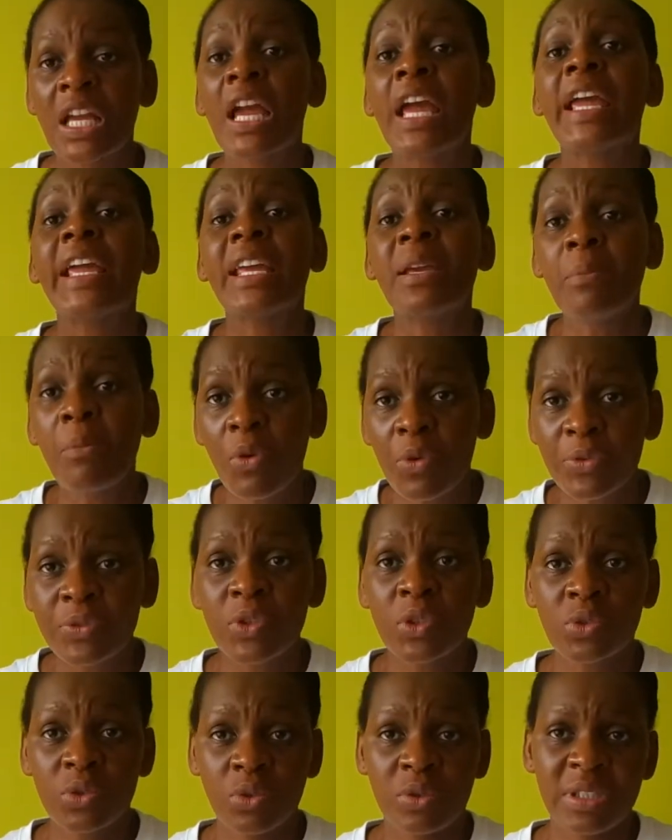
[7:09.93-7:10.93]
He moves
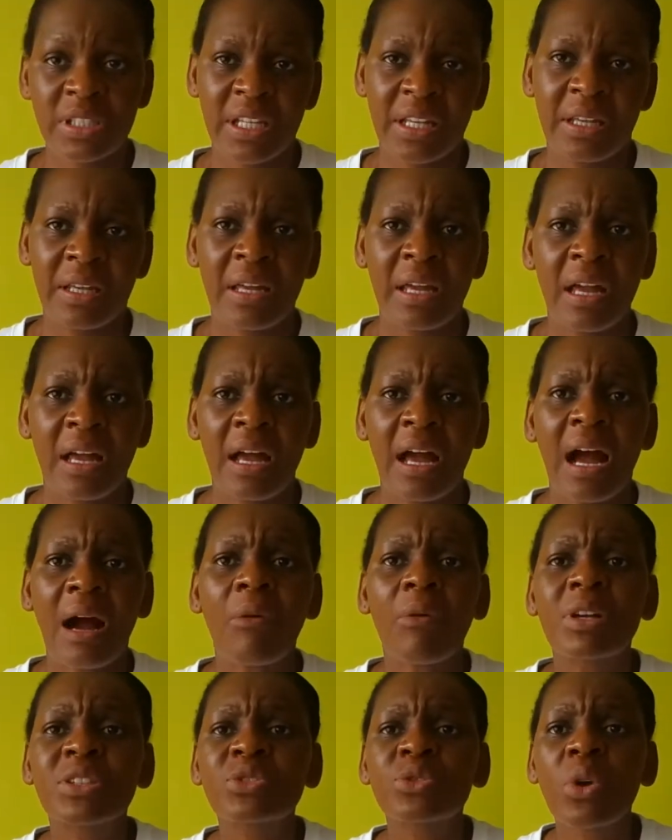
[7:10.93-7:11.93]
on to say, I
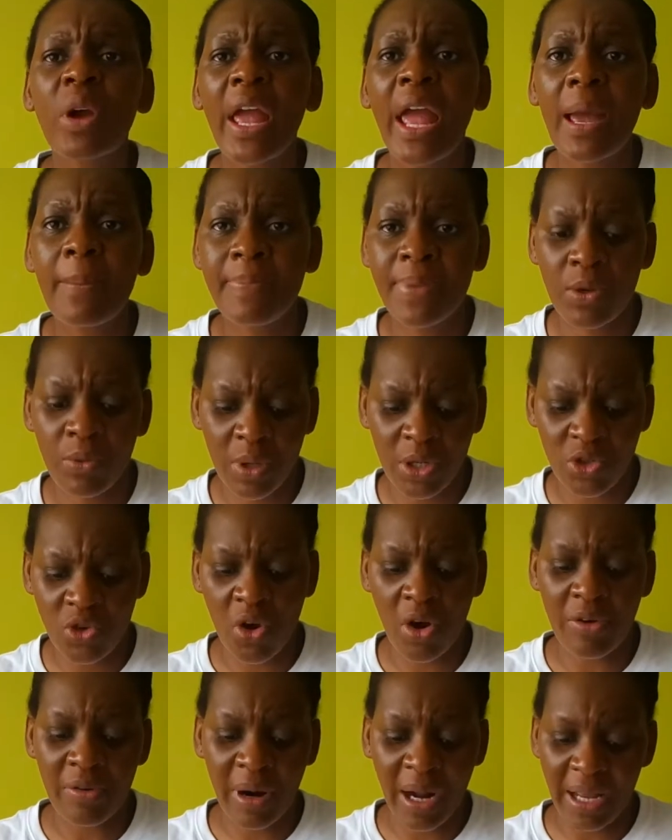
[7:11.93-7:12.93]
was so happy when you
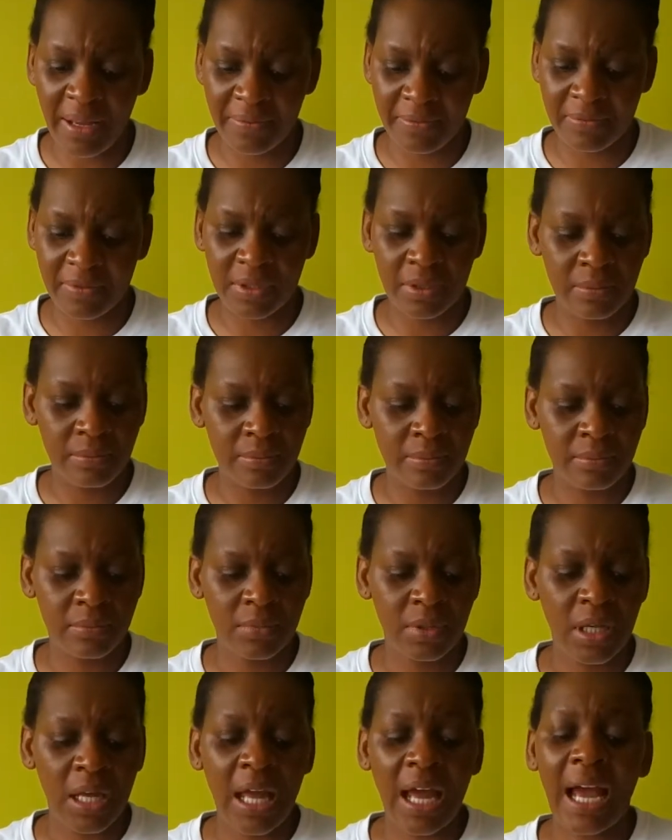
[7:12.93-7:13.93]
arrived.
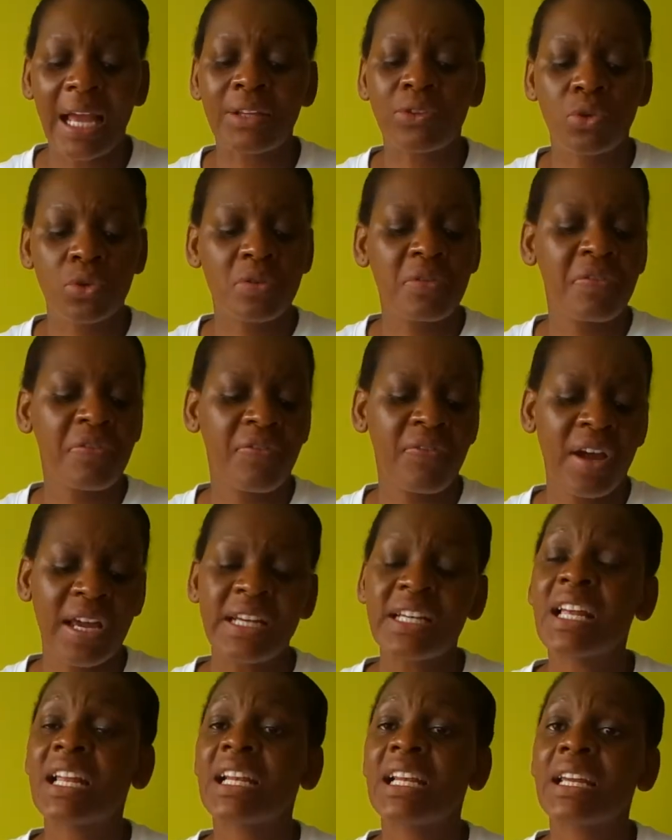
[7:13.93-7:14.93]
I thought
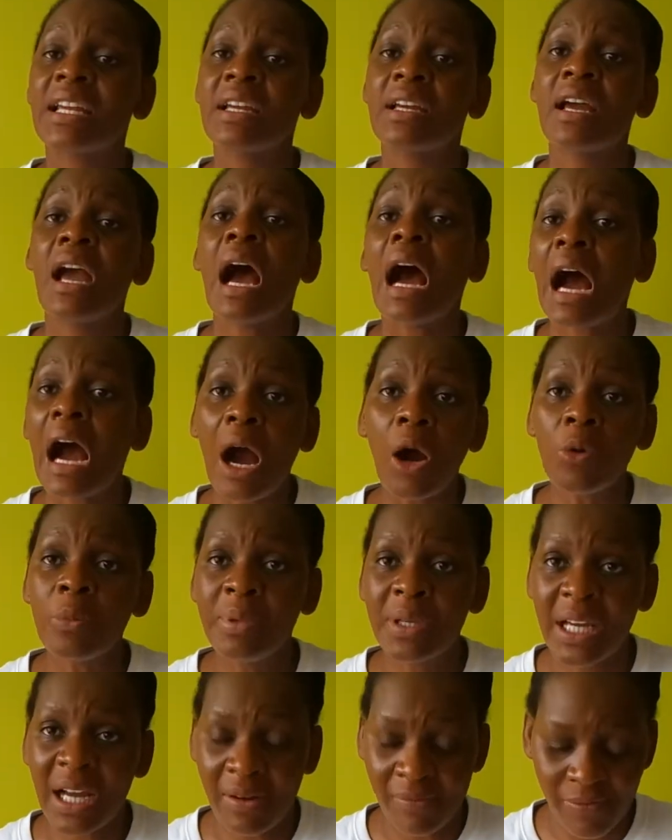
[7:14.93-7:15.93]
finally I'll be
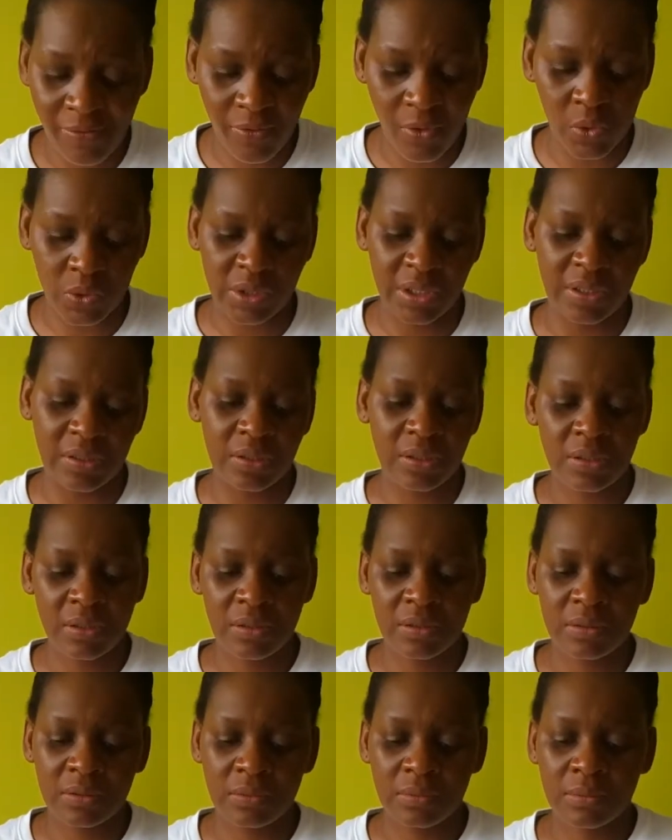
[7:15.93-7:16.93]
comforted.
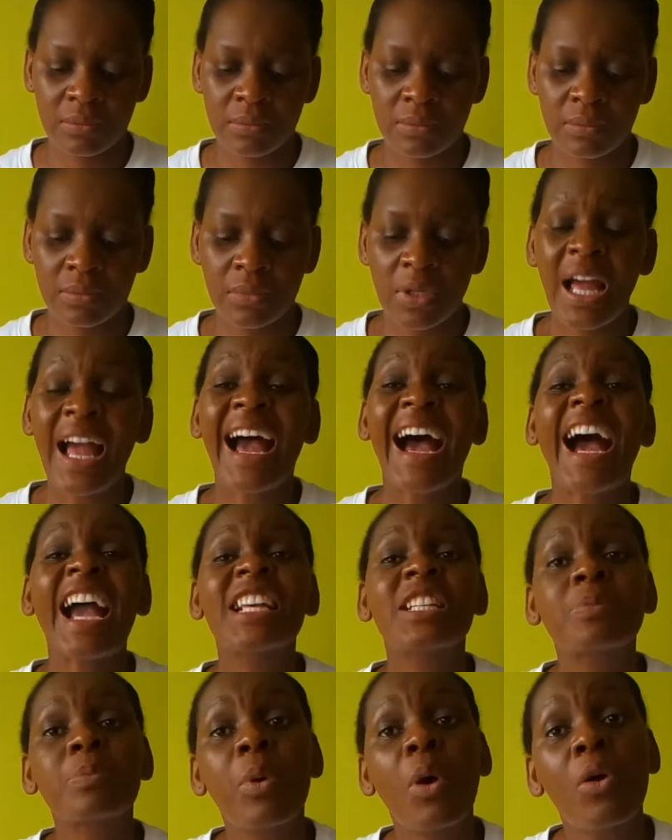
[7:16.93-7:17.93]
I
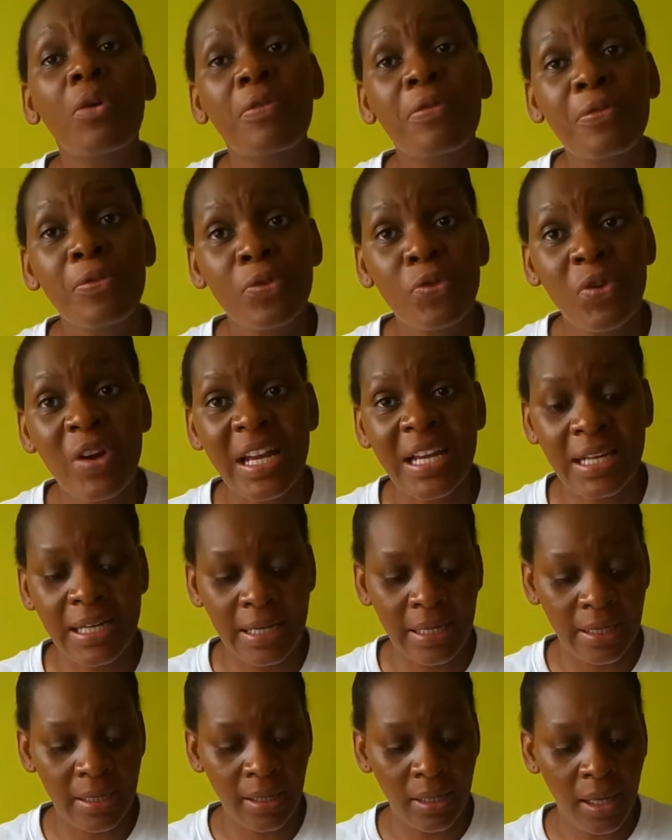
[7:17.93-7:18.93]
spoke
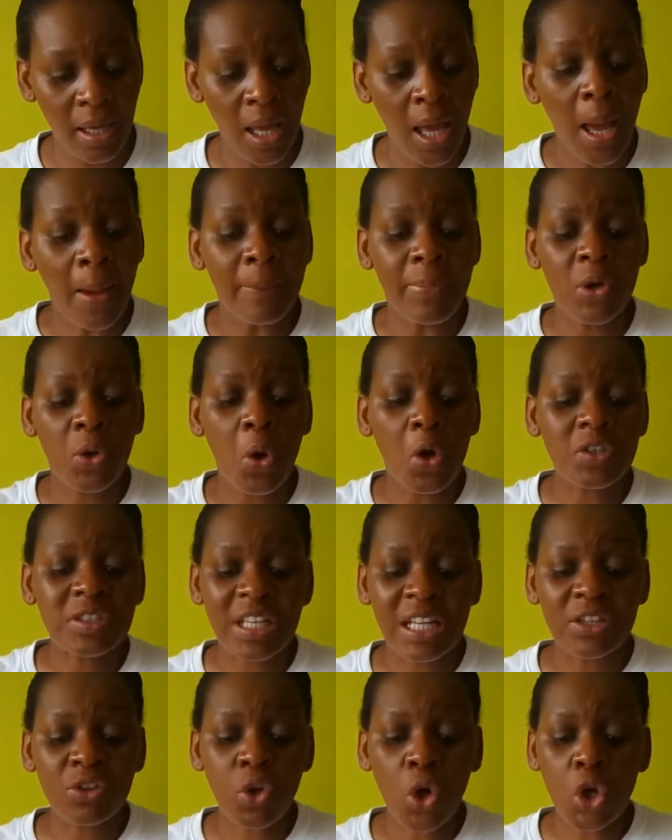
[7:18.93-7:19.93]
freely because I
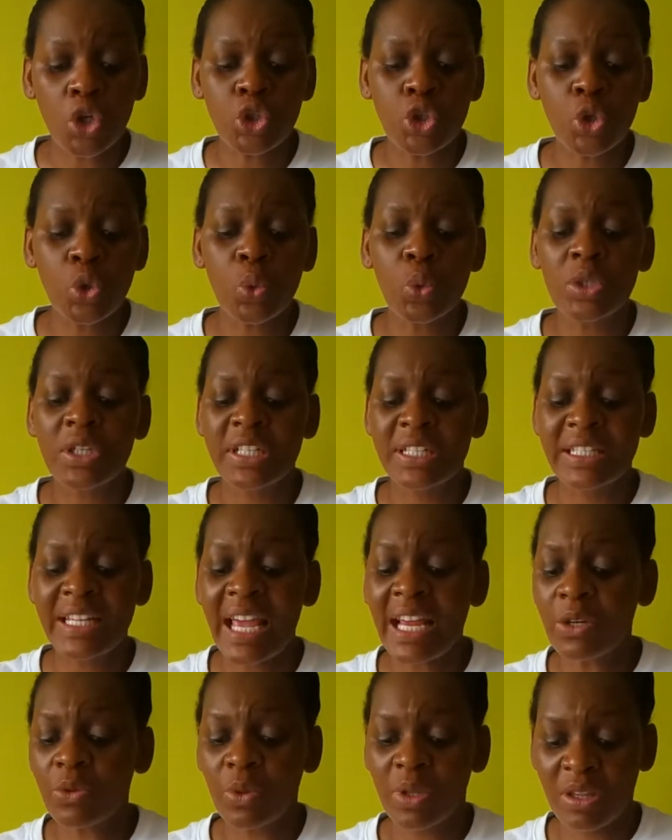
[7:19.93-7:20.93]
thought you would
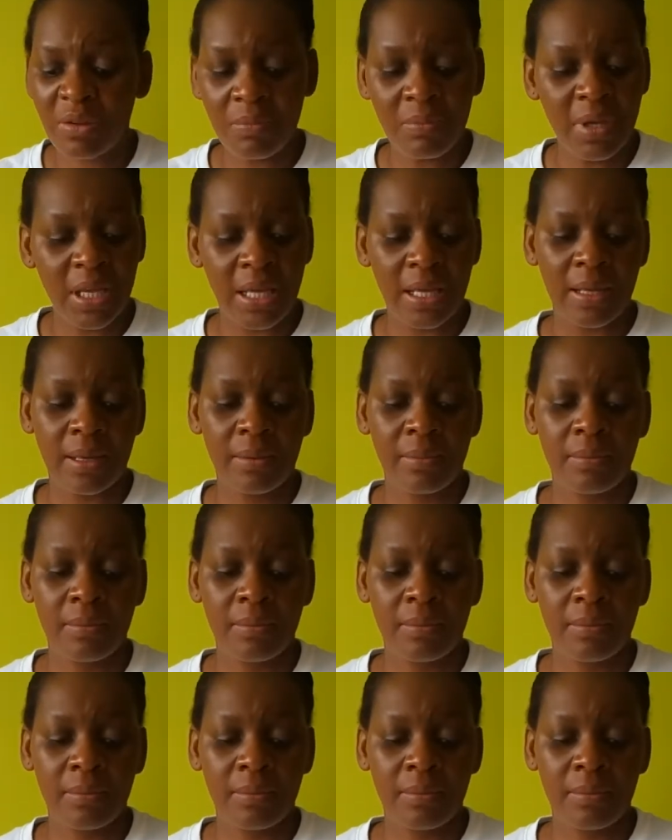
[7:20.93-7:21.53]
stand with me,